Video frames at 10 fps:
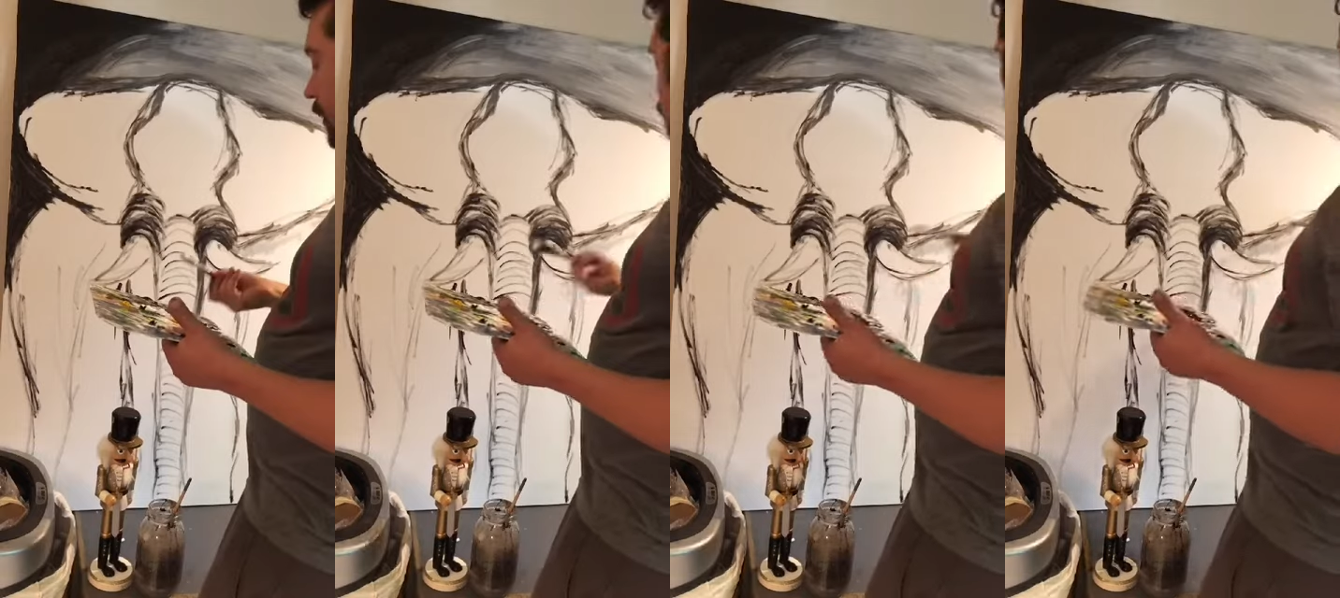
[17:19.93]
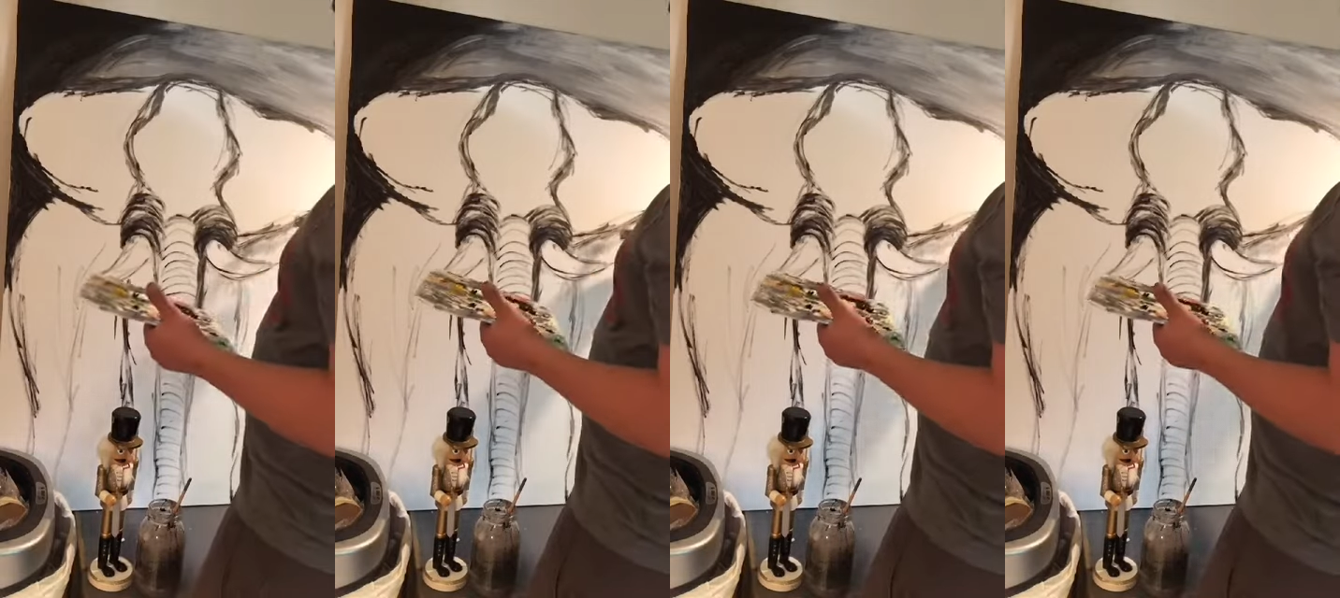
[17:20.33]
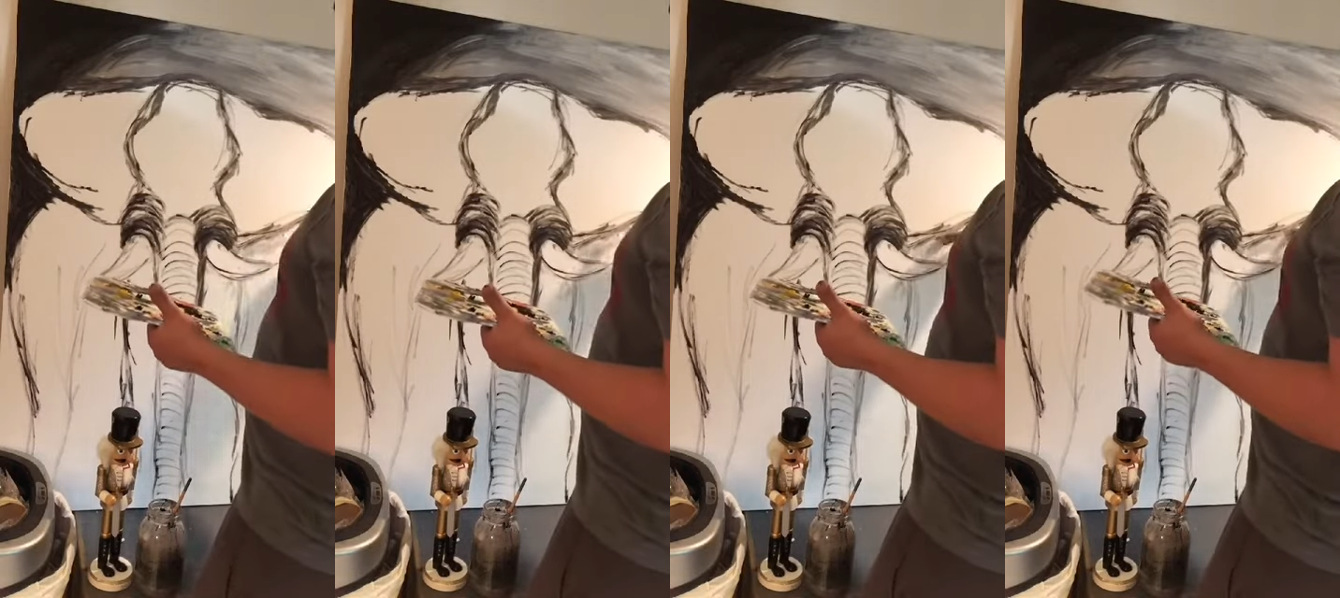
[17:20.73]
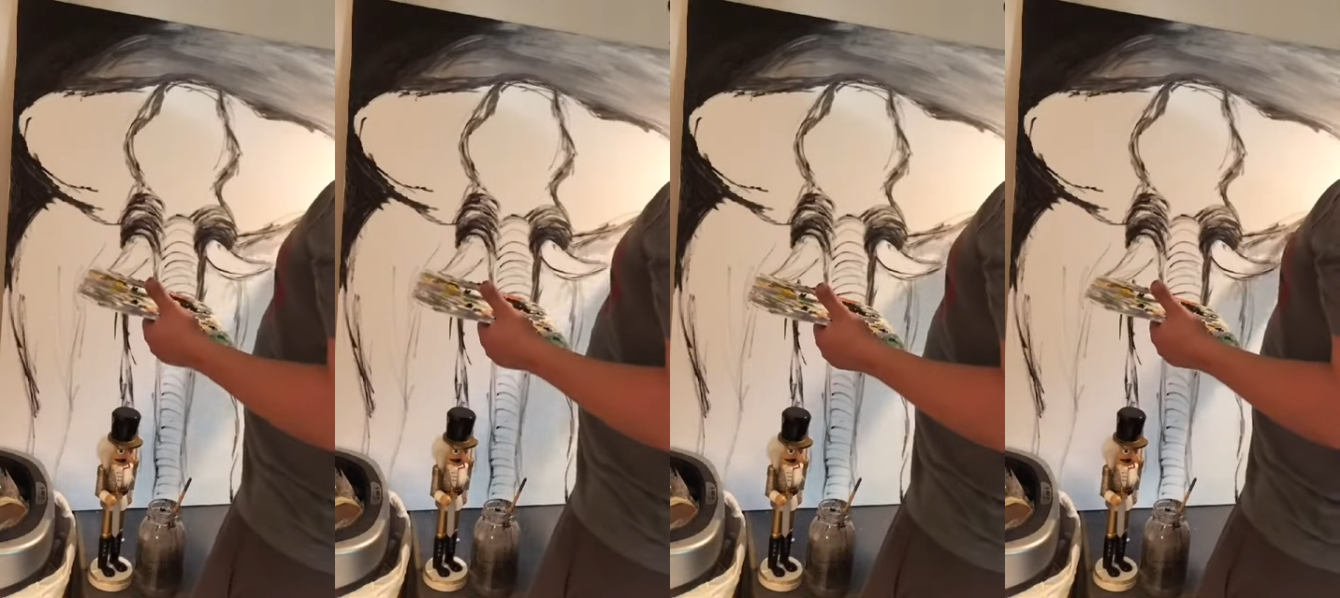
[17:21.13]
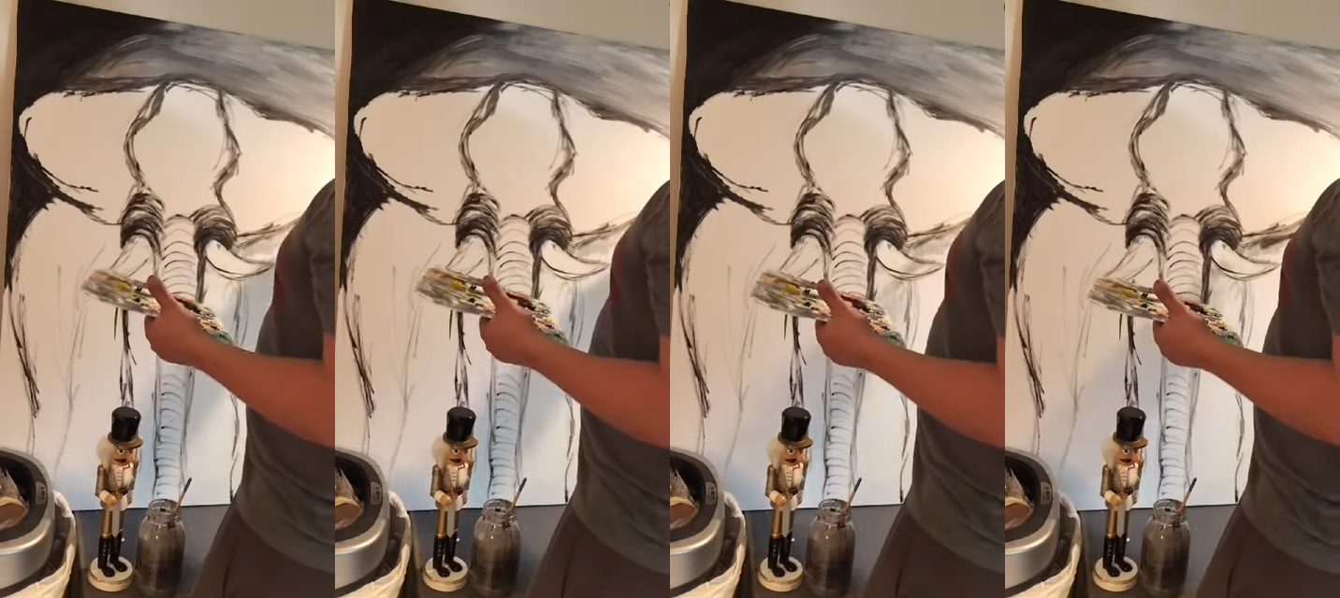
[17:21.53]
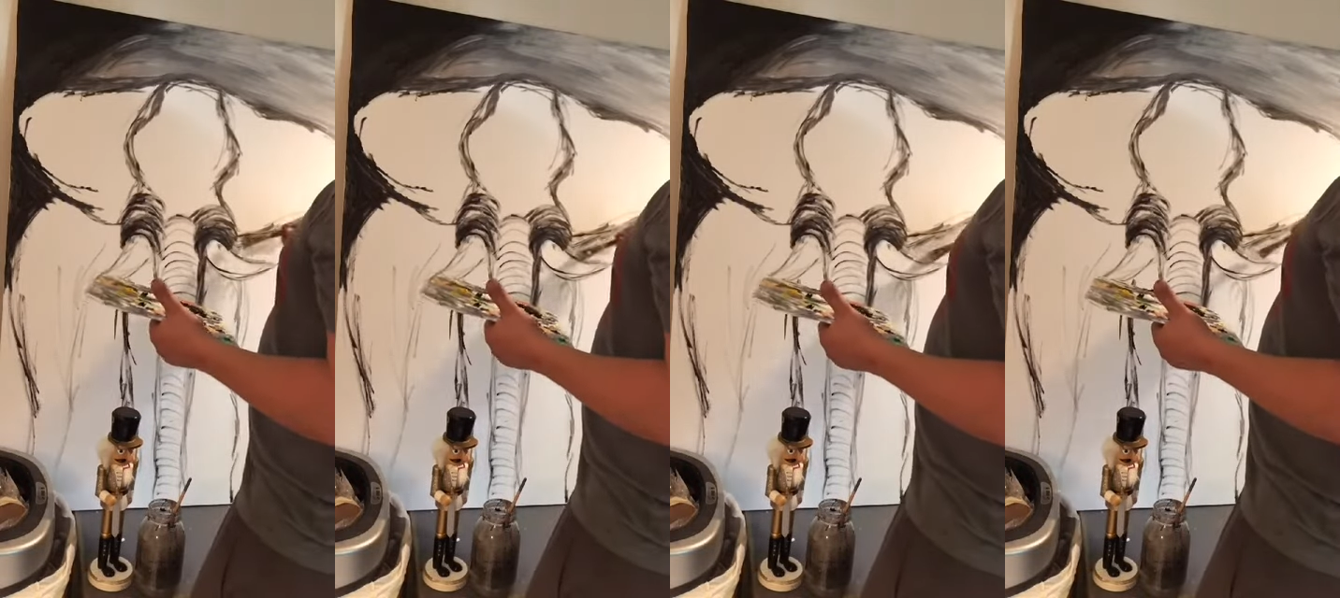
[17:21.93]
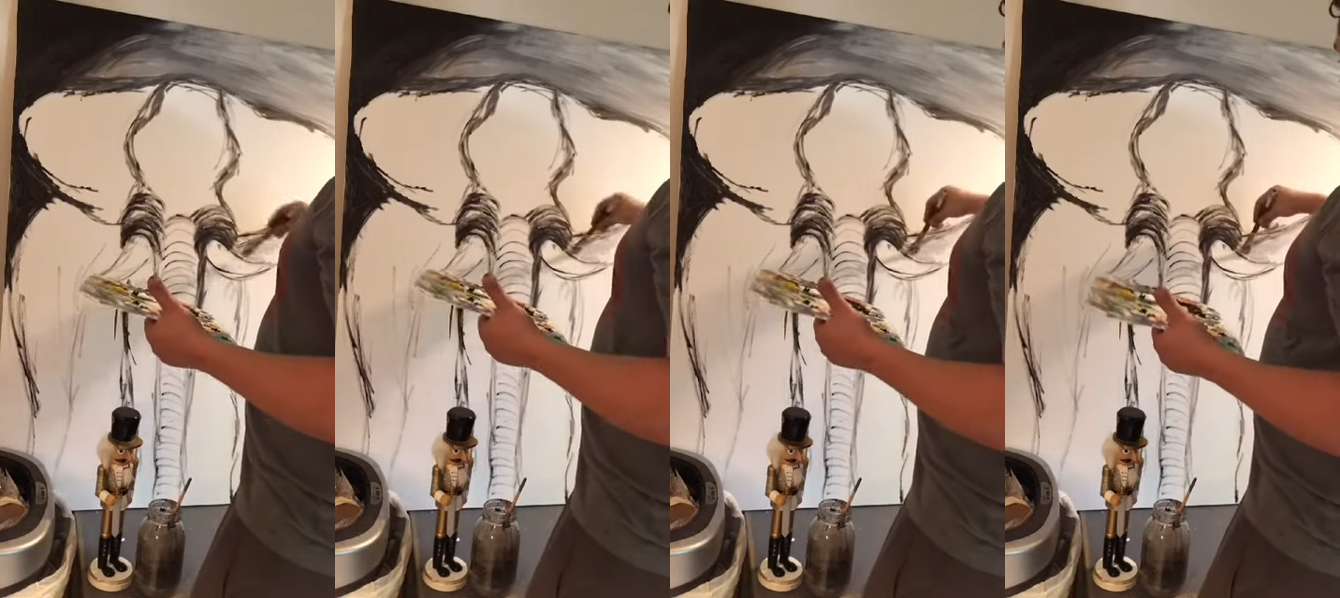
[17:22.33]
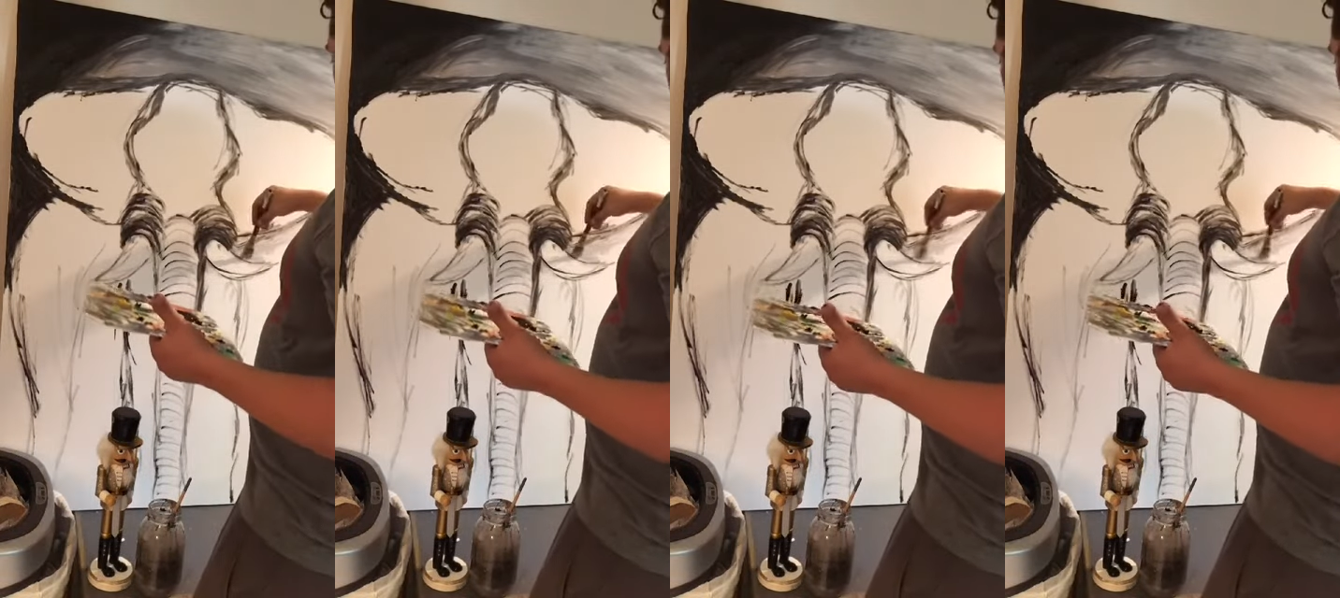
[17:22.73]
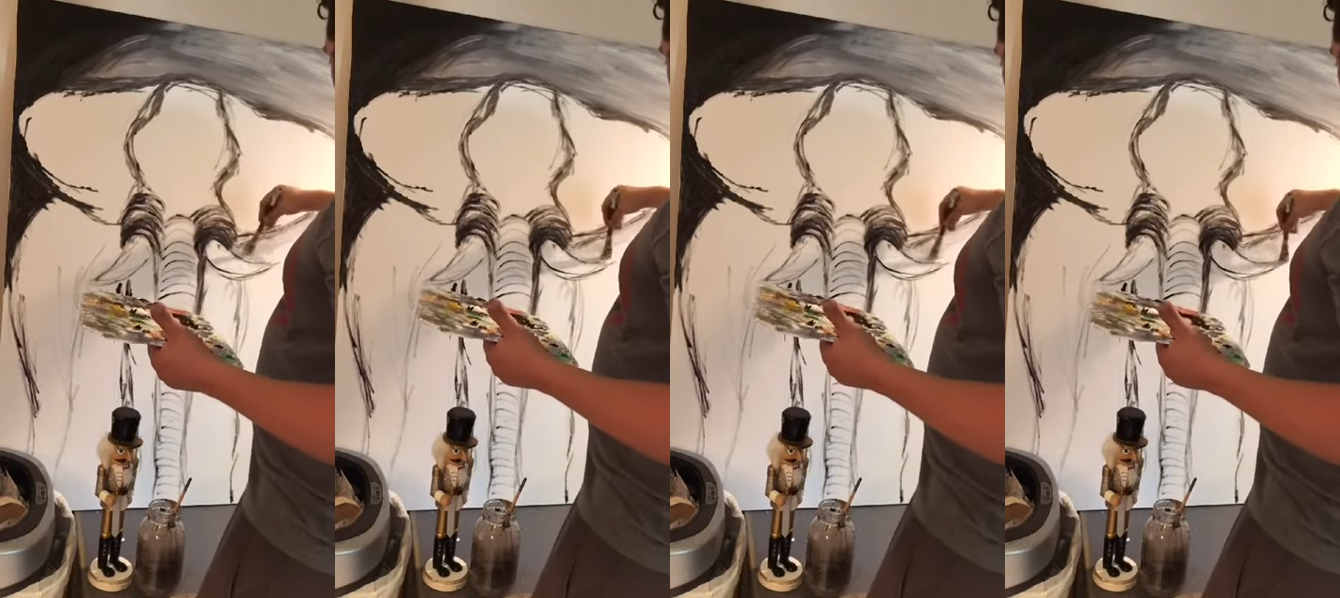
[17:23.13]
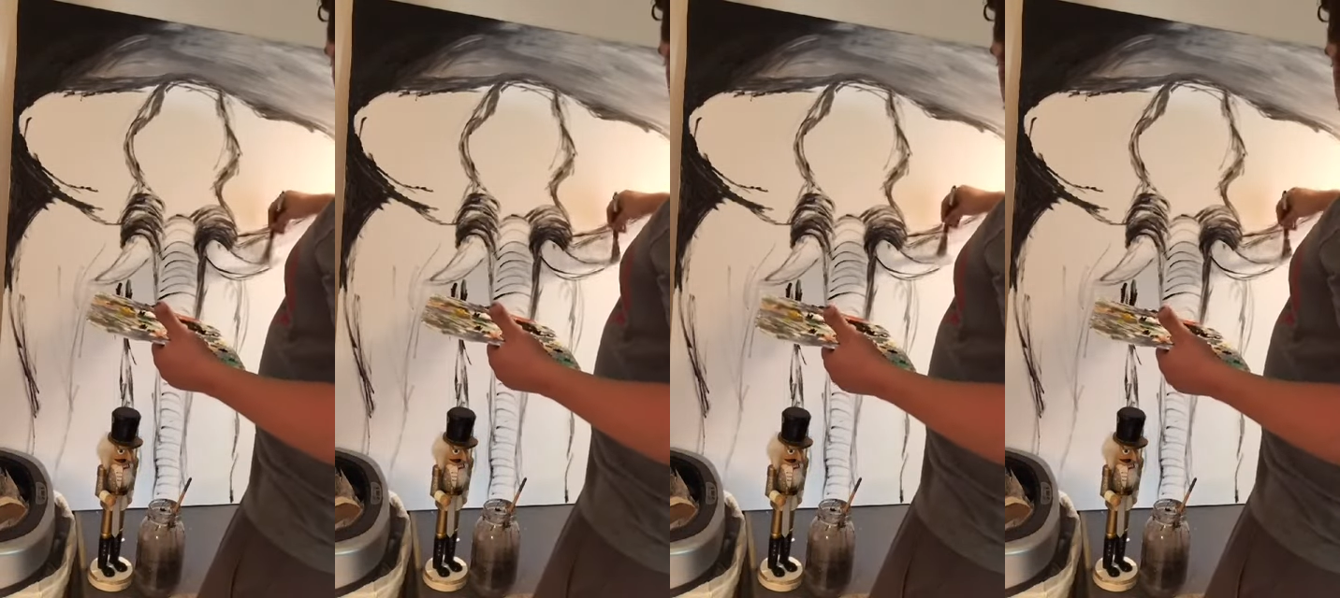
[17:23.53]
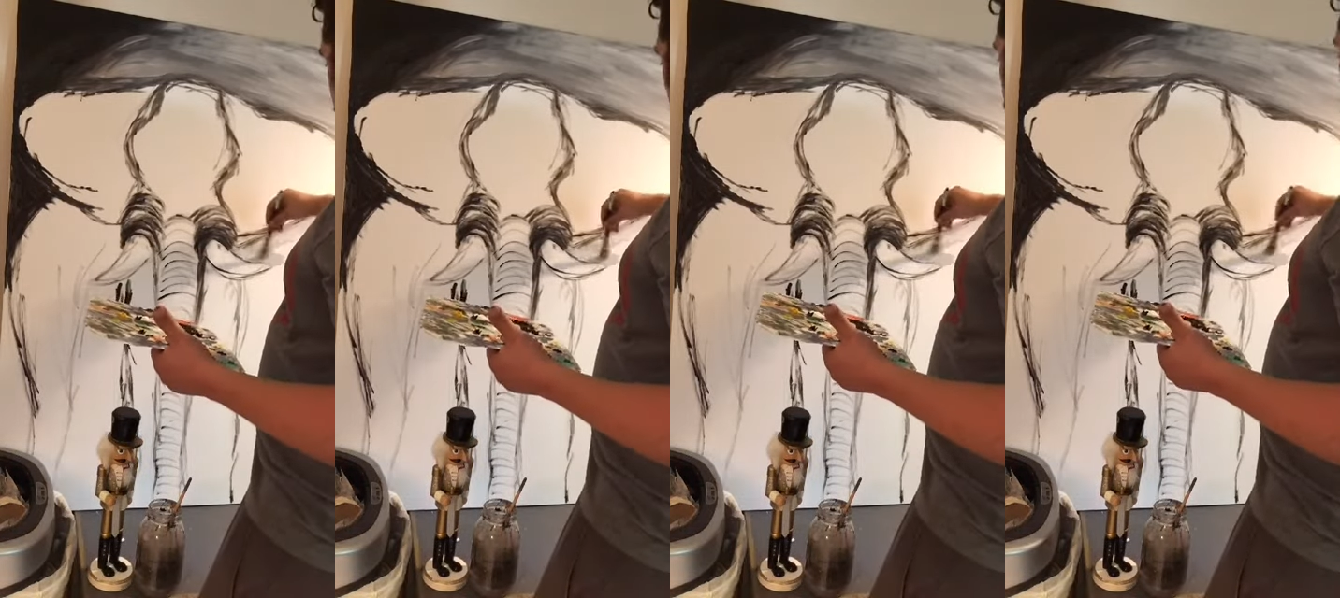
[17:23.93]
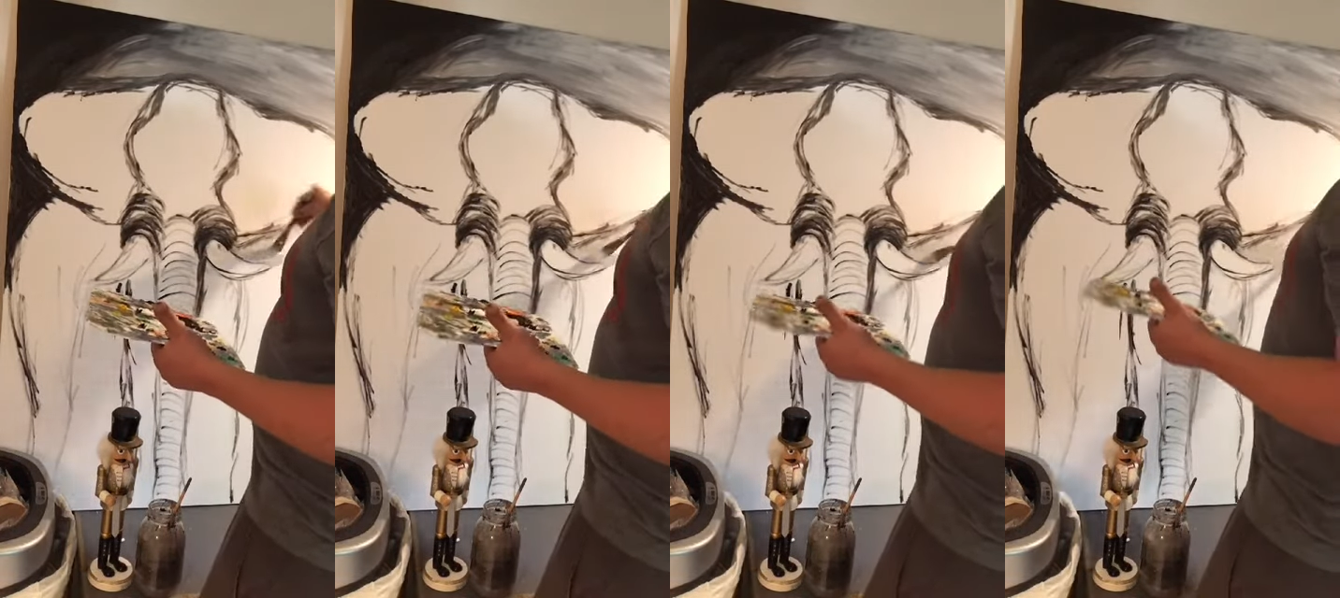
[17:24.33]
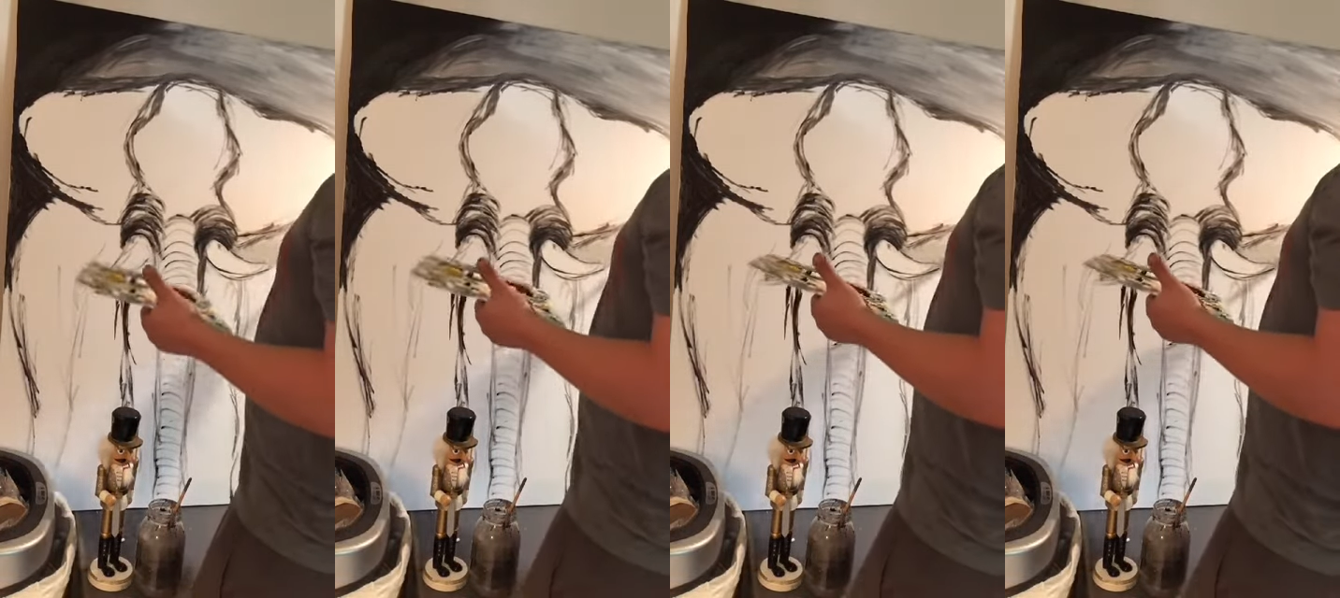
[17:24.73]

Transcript: No face is visible, so there are no lips to read.